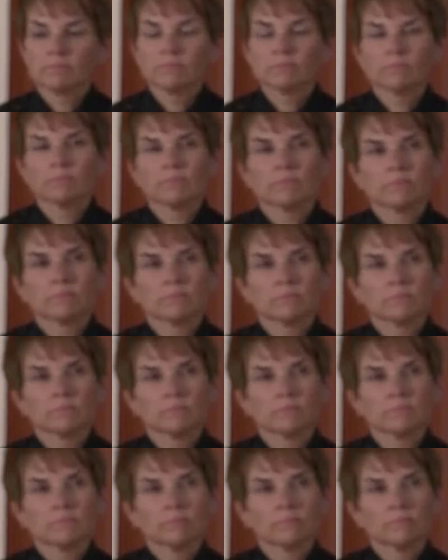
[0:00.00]

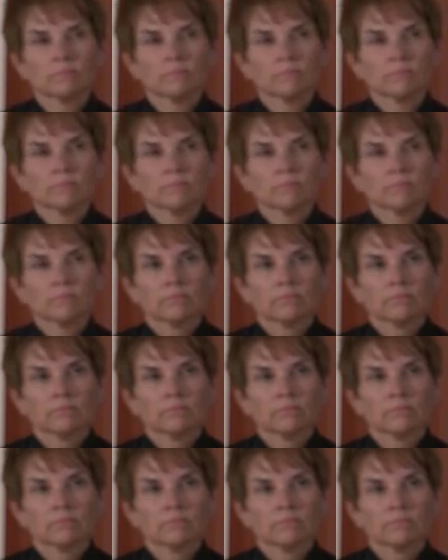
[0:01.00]

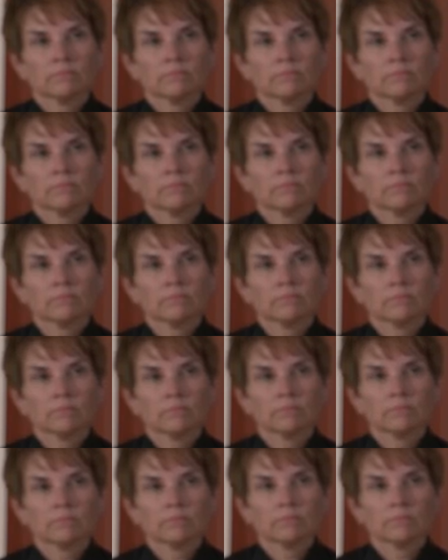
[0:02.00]

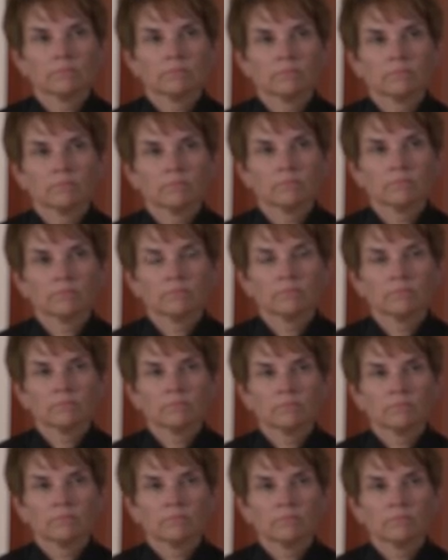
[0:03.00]

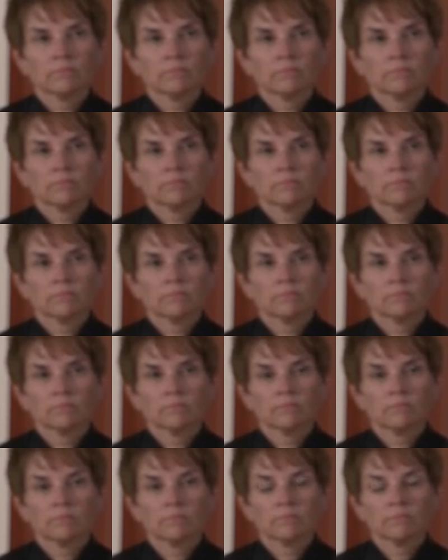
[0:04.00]

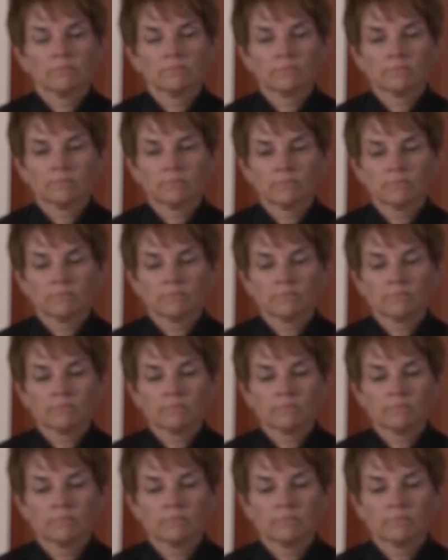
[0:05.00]

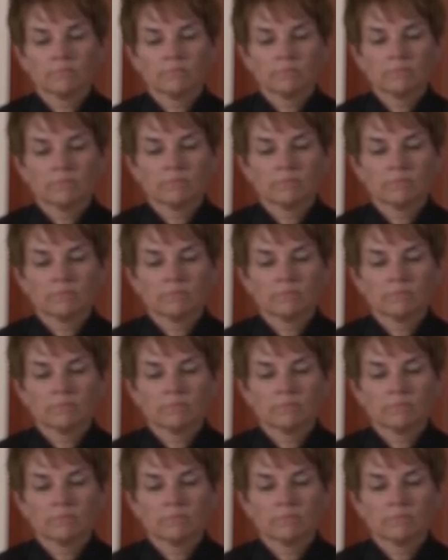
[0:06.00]
No words are spoken by the person on screen.